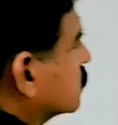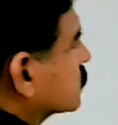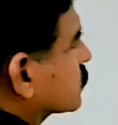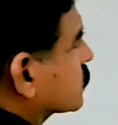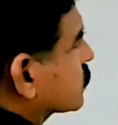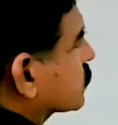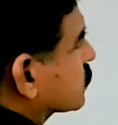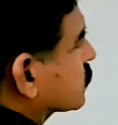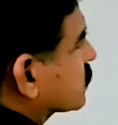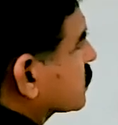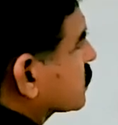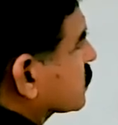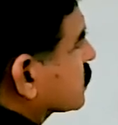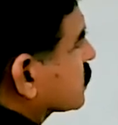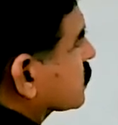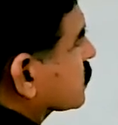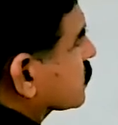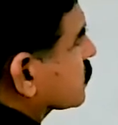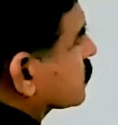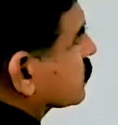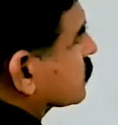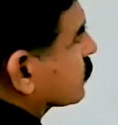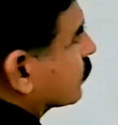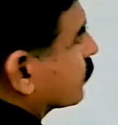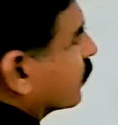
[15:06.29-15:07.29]
So this
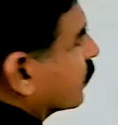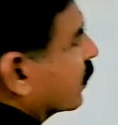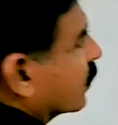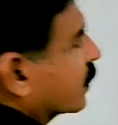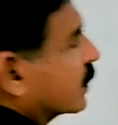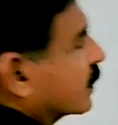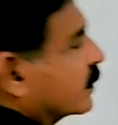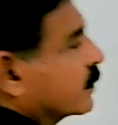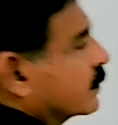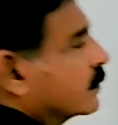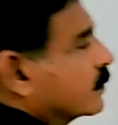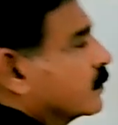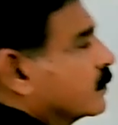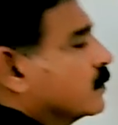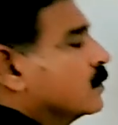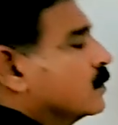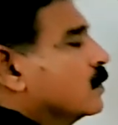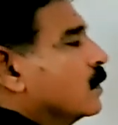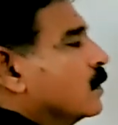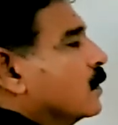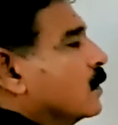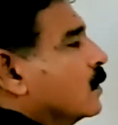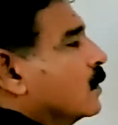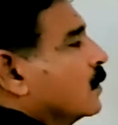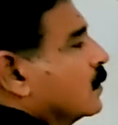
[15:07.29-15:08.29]
is 0.2
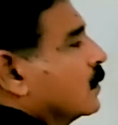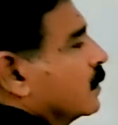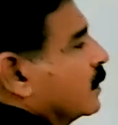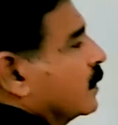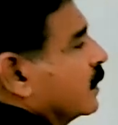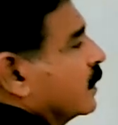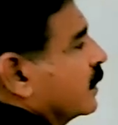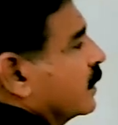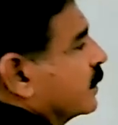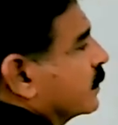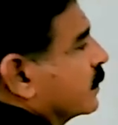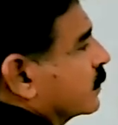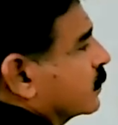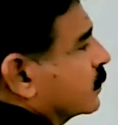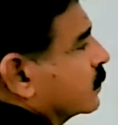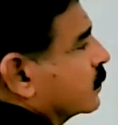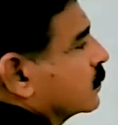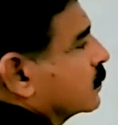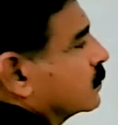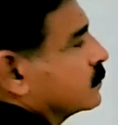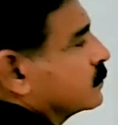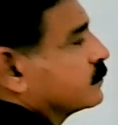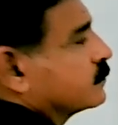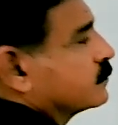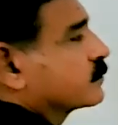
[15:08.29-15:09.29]
into
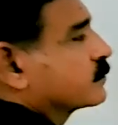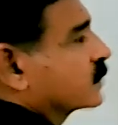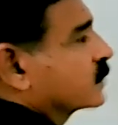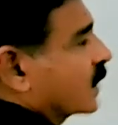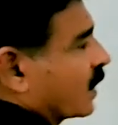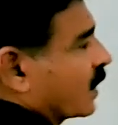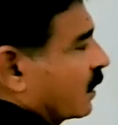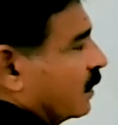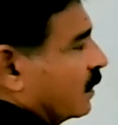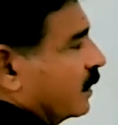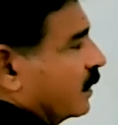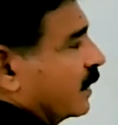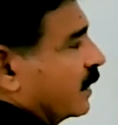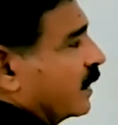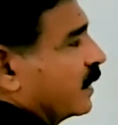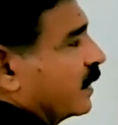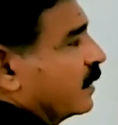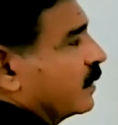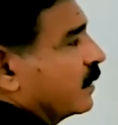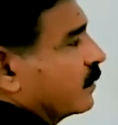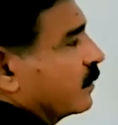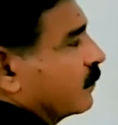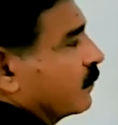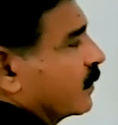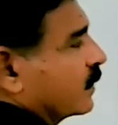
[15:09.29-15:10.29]

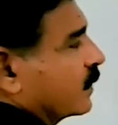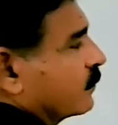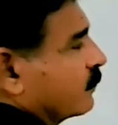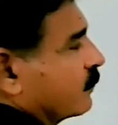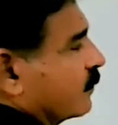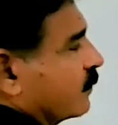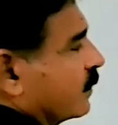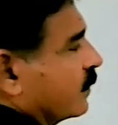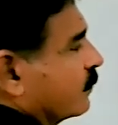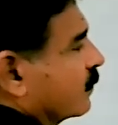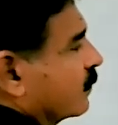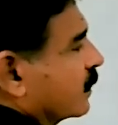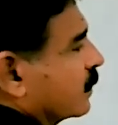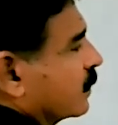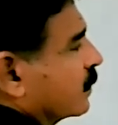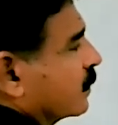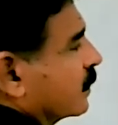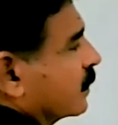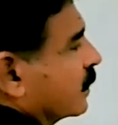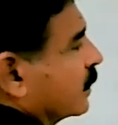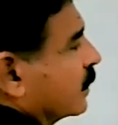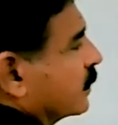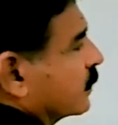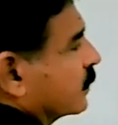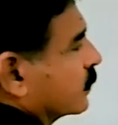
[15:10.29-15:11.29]
A1, B1
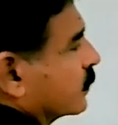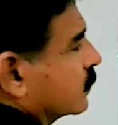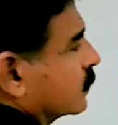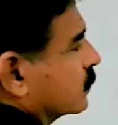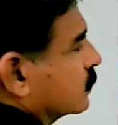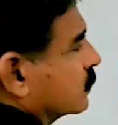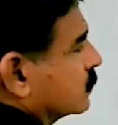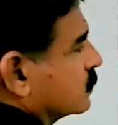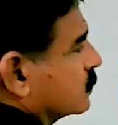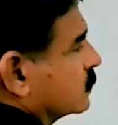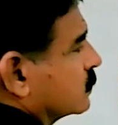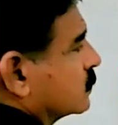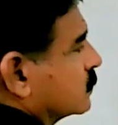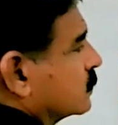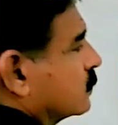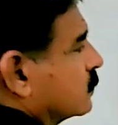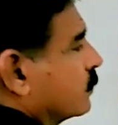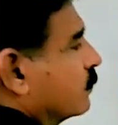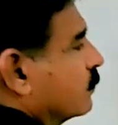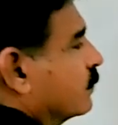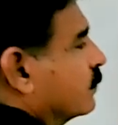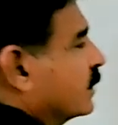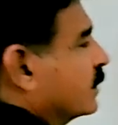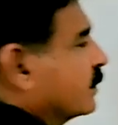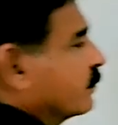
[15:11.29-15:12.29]
into
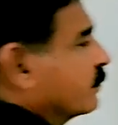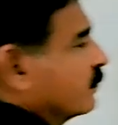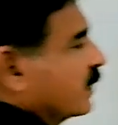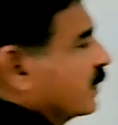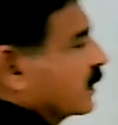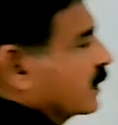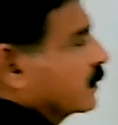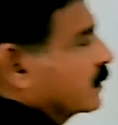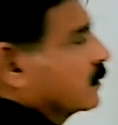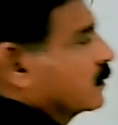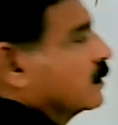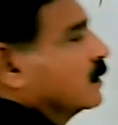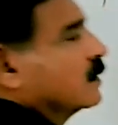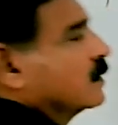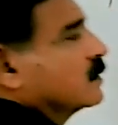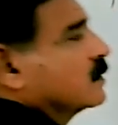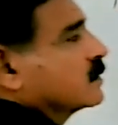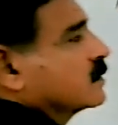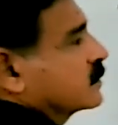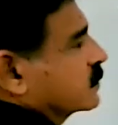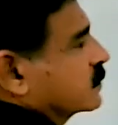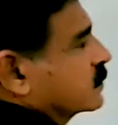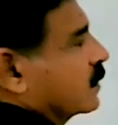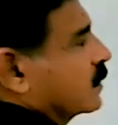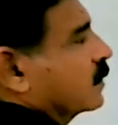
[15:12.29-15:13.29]
B1.
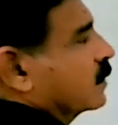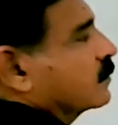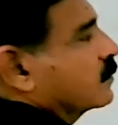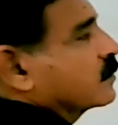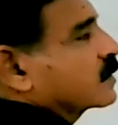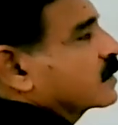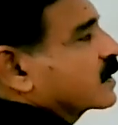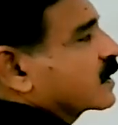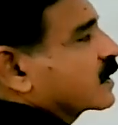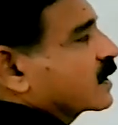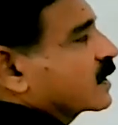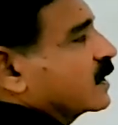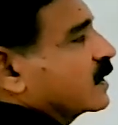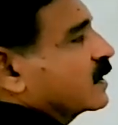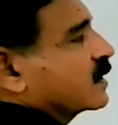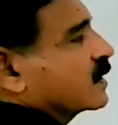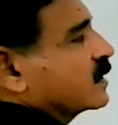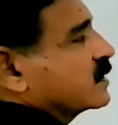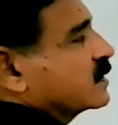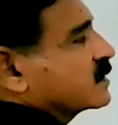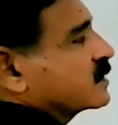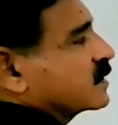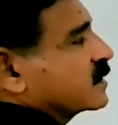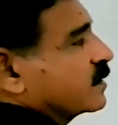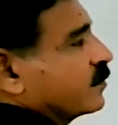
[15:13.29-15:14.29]
So now you can clearly
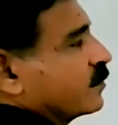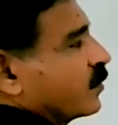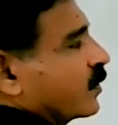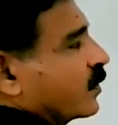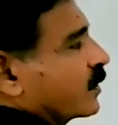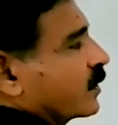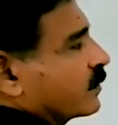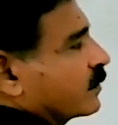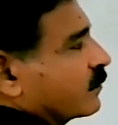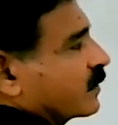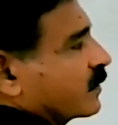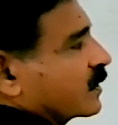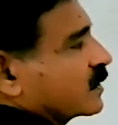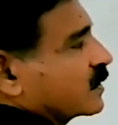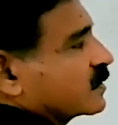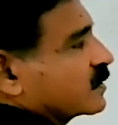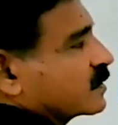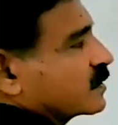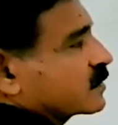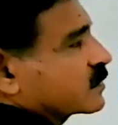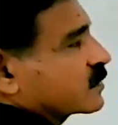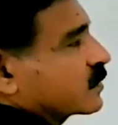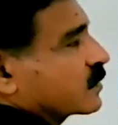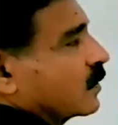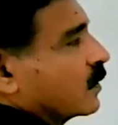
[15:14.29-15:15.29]
see 0.1 and
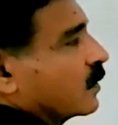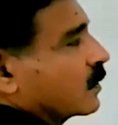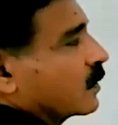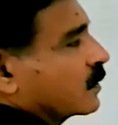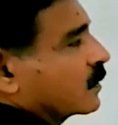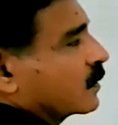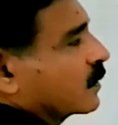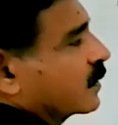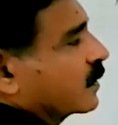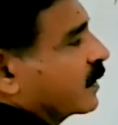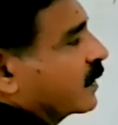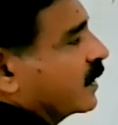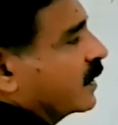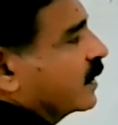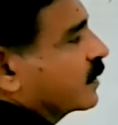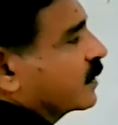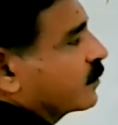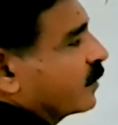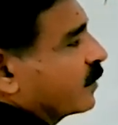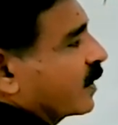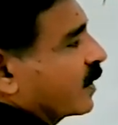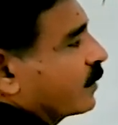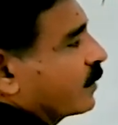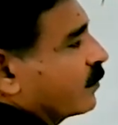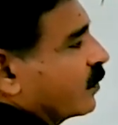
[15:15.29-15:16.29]
this gone. 8
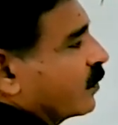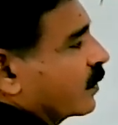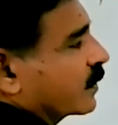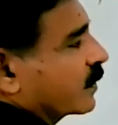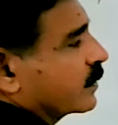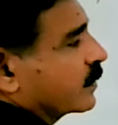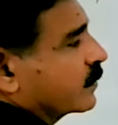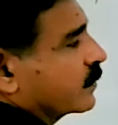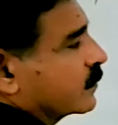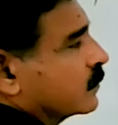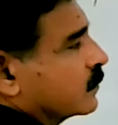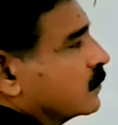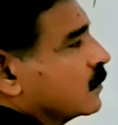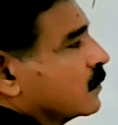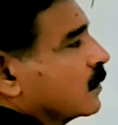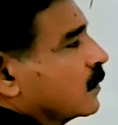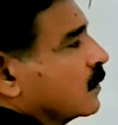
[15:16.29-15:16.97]
by 0.2.